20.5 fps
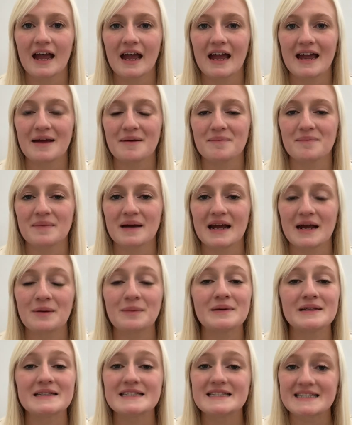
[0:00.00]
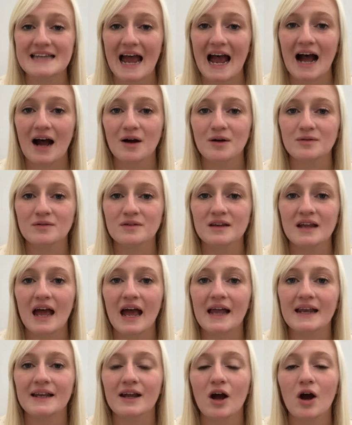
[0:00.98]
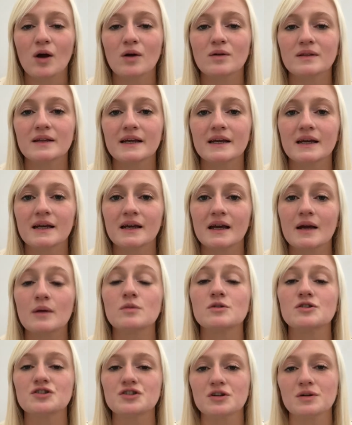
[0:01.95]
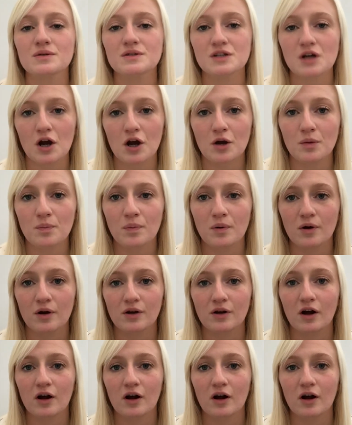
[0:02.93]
it was down, and it was due to open